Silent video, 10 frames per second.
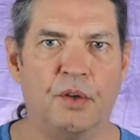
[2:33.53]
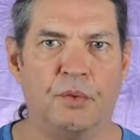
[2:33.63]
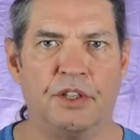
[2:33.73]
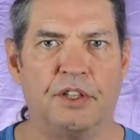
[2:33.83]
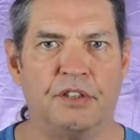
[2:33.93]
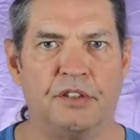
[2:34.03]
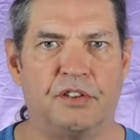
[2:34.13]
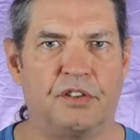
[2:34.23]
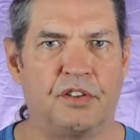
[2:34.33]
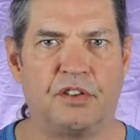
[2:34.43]
which
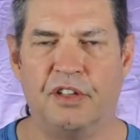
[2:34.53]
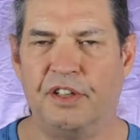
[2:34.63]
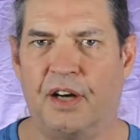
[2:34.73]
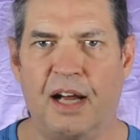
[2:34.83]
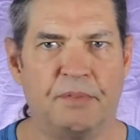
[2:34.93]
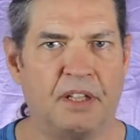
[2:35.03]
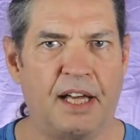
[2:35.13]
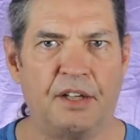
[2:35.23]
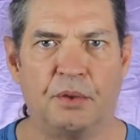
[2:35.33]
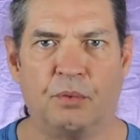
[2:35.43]
is, you know, I'm the
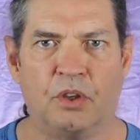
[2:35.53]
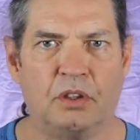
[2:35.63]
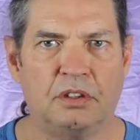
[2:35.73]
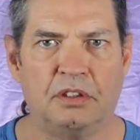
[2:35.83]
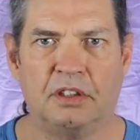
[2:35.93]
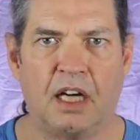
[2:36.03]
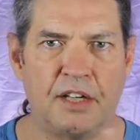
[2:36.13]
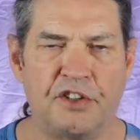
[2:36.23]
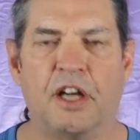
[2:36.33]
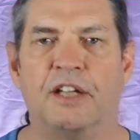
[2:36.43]
light of the world and
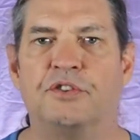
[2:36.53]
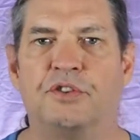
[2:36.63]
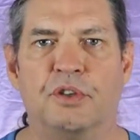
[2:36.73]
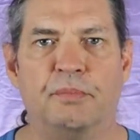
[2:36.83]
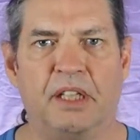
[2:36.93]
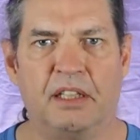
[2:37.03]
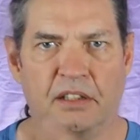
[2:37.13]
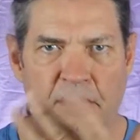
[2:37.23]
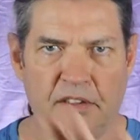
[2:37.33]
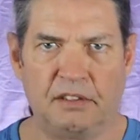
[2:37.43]
God shines through me.
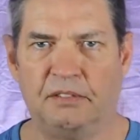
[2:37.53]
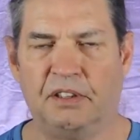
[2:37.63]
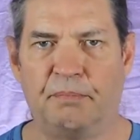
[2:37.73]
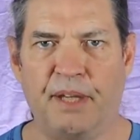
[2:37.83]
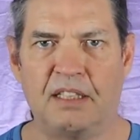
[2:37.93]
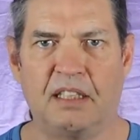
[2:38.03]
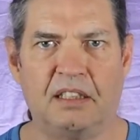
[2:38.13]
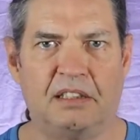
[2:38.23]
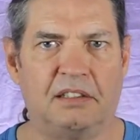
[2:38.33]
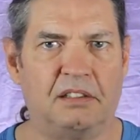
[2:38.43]
And, you know,
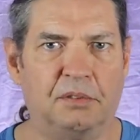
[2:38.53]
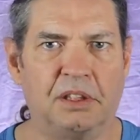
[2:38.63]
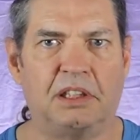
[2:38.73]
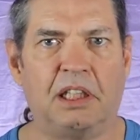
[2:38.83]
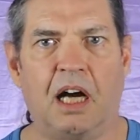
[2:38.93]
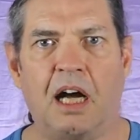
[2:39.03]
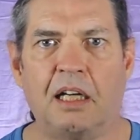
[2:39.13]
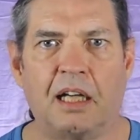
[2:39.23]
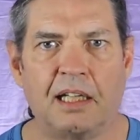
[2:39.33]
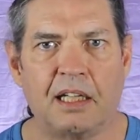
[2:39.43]
basically, you want to see
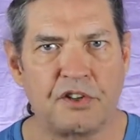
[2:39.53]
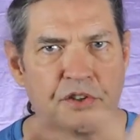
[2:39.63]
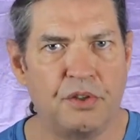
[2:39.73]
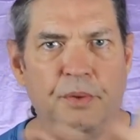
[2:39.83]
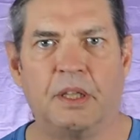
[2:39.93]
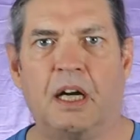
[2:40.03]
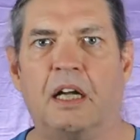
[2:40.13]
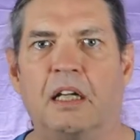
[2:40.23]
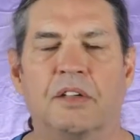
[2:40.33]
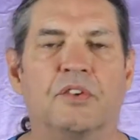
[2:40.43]
God? I got to show you what
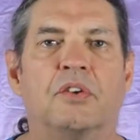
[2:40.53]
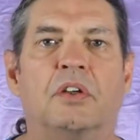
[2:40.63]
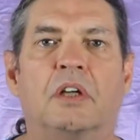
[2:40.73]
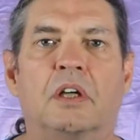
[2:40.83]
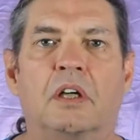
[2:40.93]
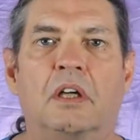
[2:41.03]
God is,